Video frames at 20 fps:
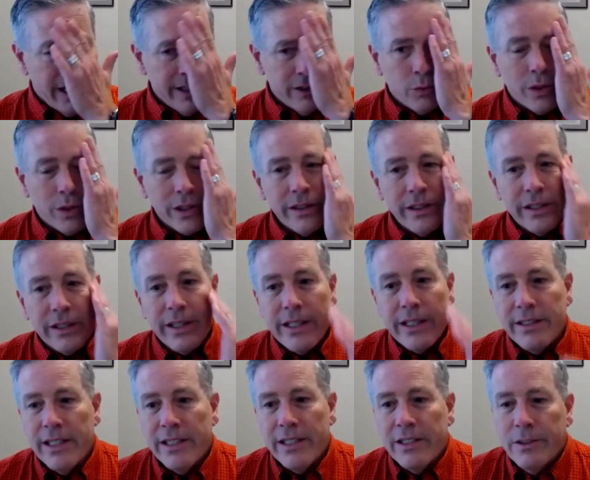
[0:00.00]
that's one of the
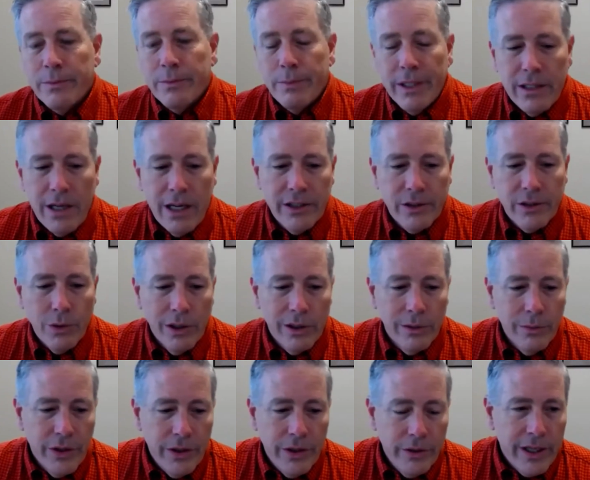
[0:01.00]
things that's been nice
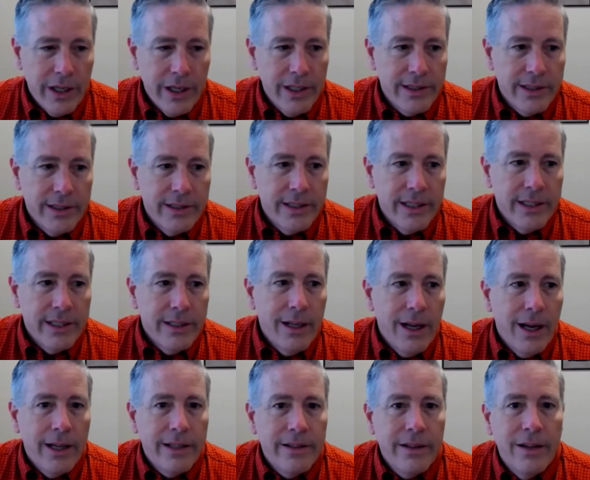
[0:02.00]
working with you guys is
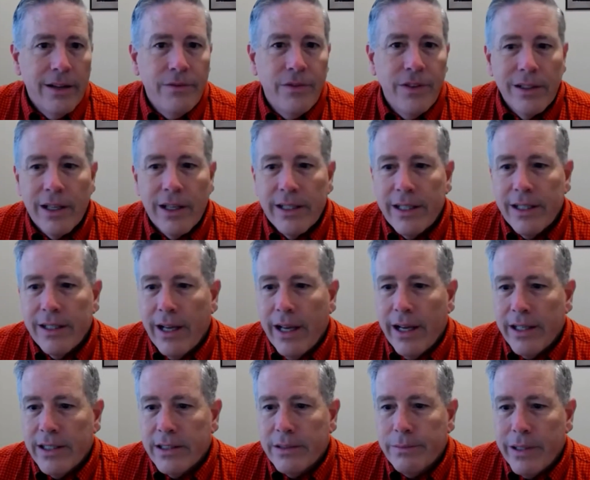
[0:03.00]
I feel like it
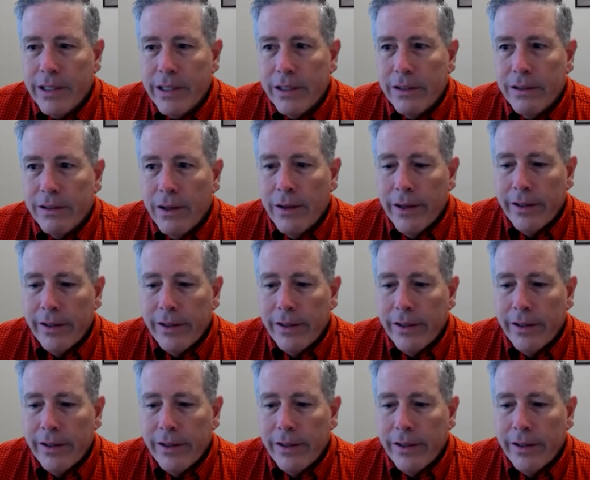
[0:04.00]
has been